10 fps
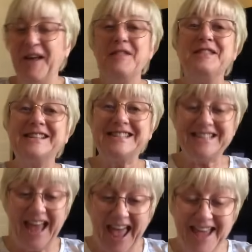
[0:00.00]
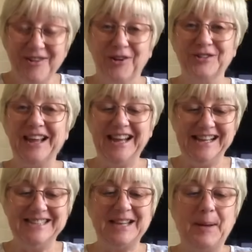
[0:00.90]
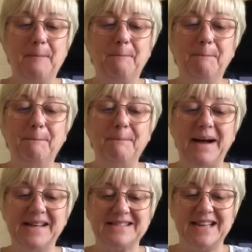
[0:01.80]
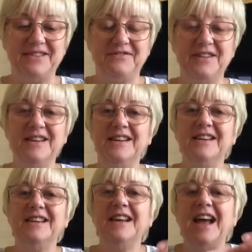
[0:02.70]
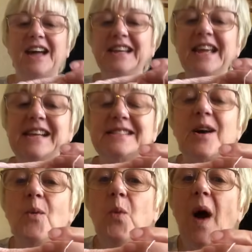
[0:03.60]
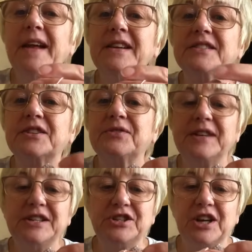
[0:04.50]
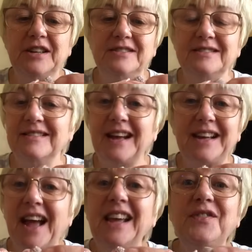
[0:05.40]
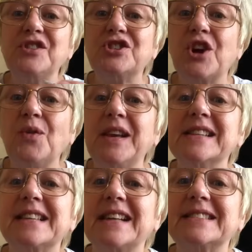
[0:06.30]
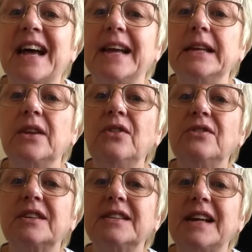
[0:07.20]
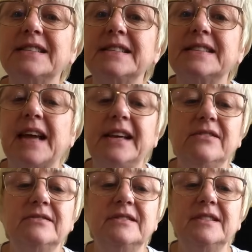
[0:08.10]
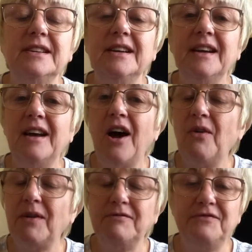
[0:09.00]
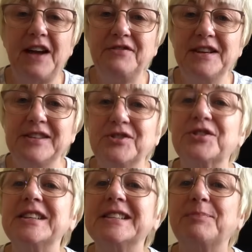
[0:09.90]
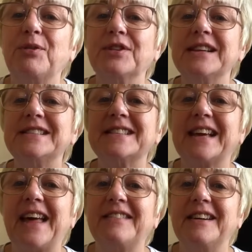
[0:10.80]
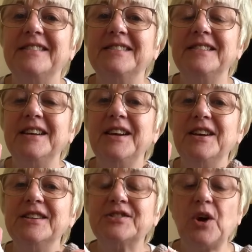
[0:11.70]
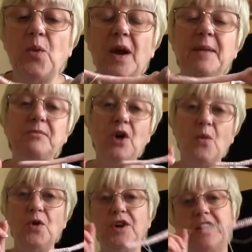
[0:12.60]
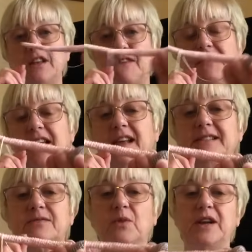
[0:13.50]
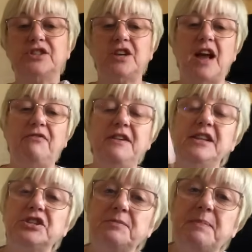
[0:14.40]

The tail is massive, and it is a wired creature. I can't even show you it's that tiny. Look, that's its tail. Oh, I'm very intrigued to put this together. So when I'm not working on this, which I finished